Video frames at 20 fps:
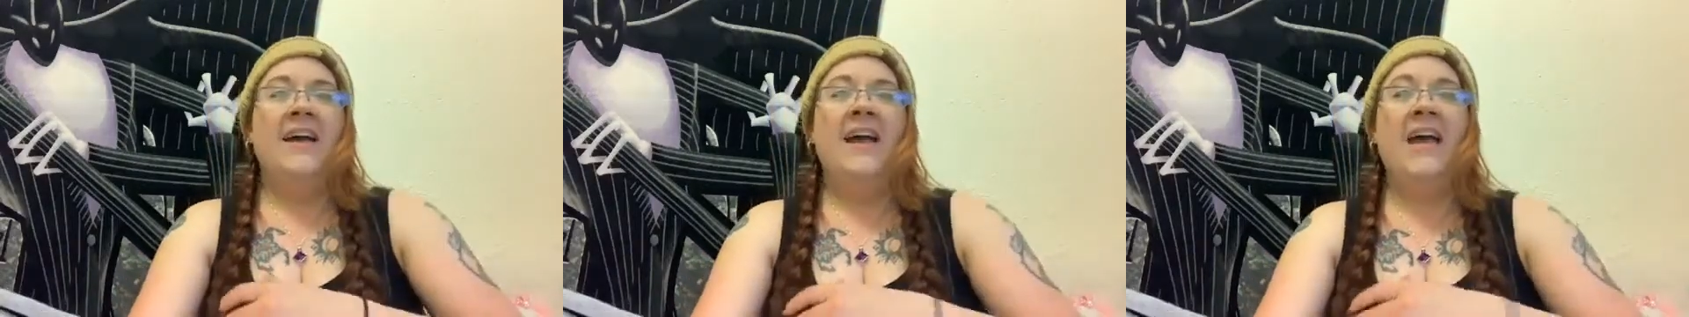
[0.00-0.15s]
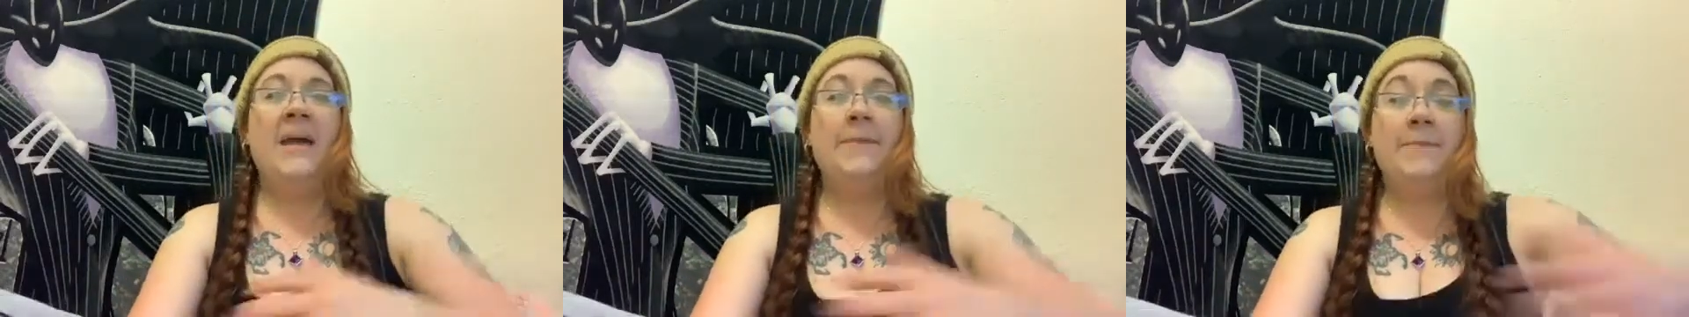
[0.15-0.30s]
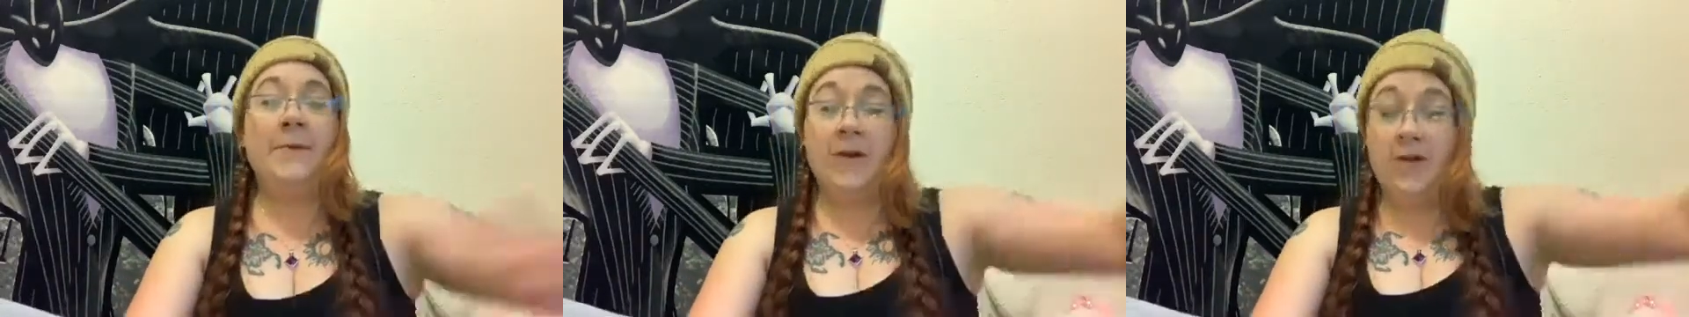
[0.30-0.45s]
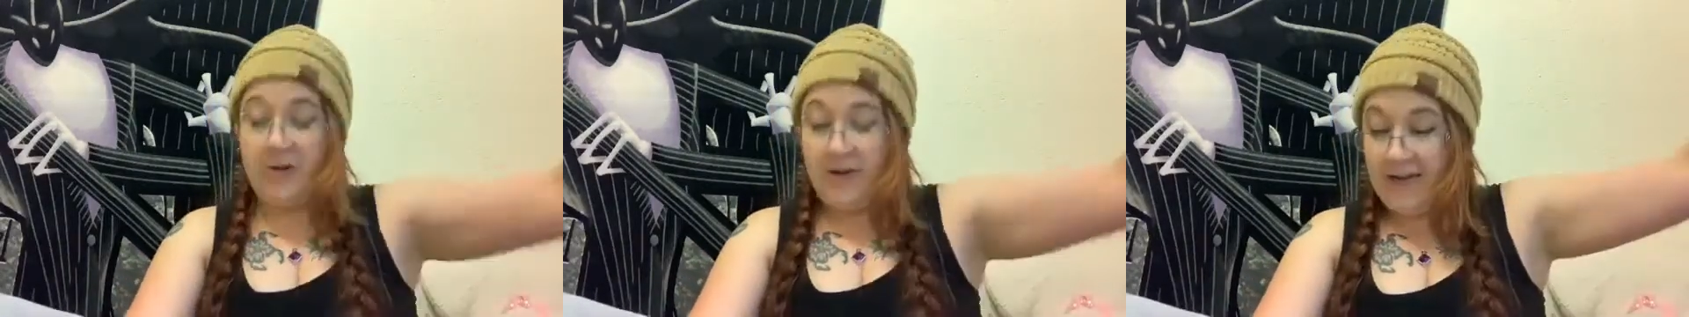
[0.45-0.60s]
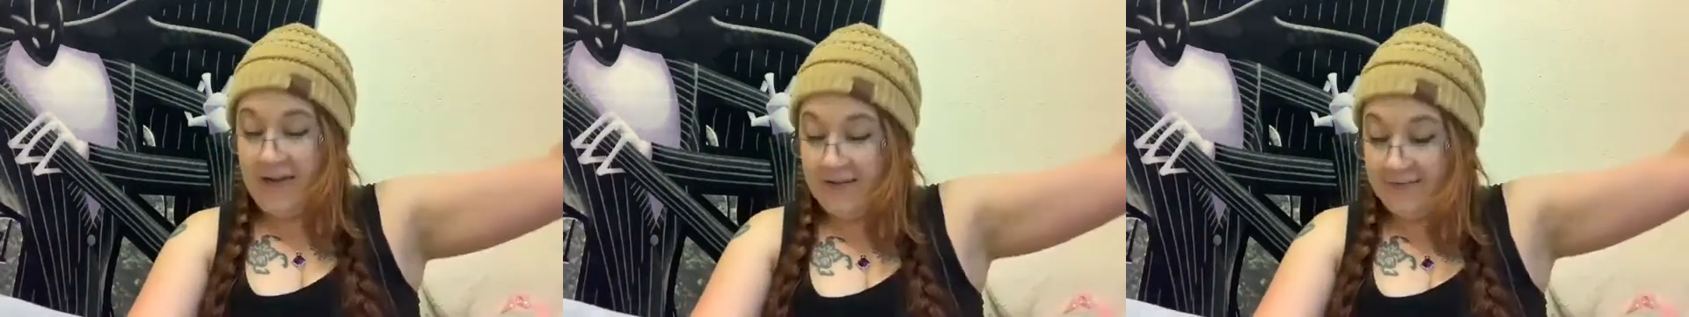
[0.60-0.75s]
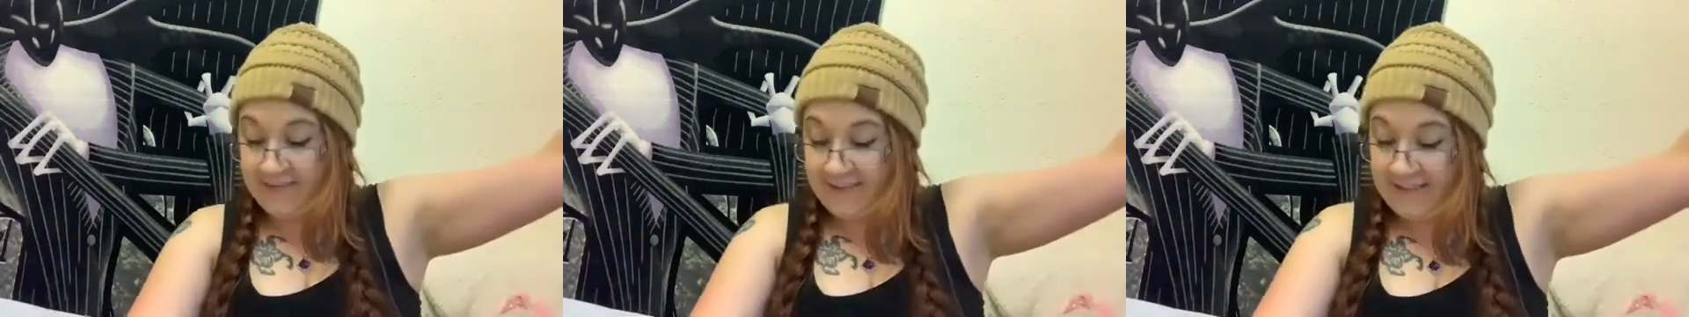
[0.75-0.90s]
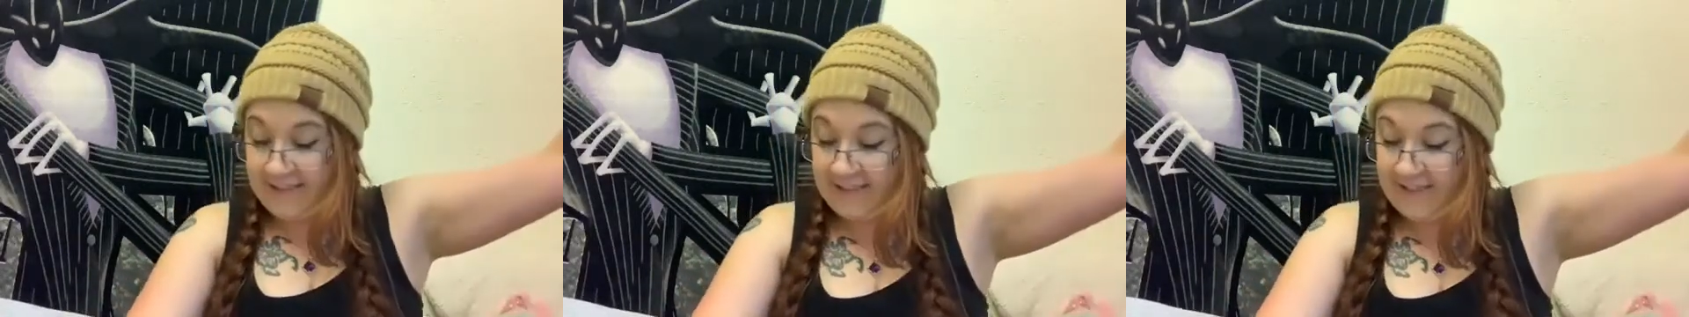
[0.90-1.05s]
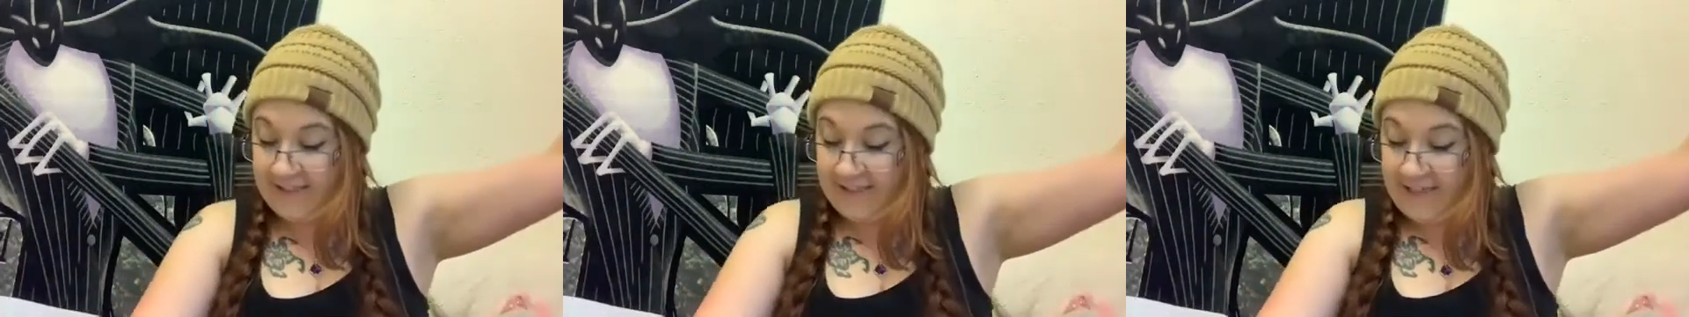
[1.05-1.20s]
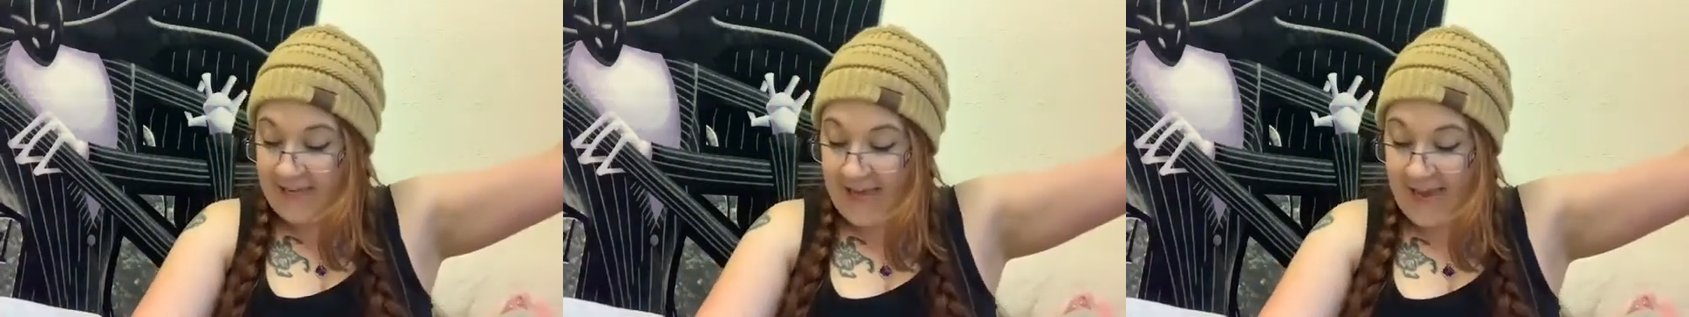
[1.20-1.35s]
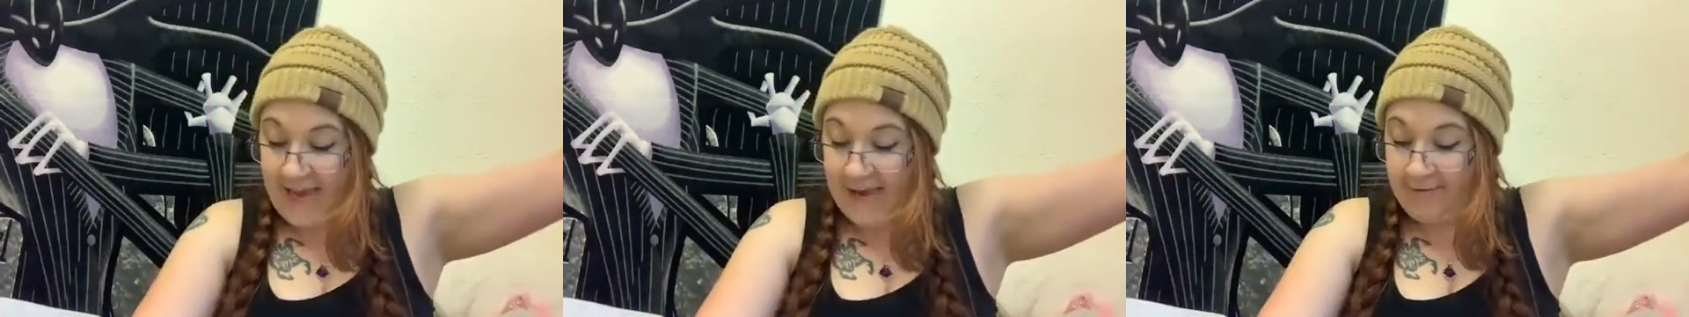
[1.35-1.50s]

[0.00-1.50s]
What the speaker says: "Hippogriffs!"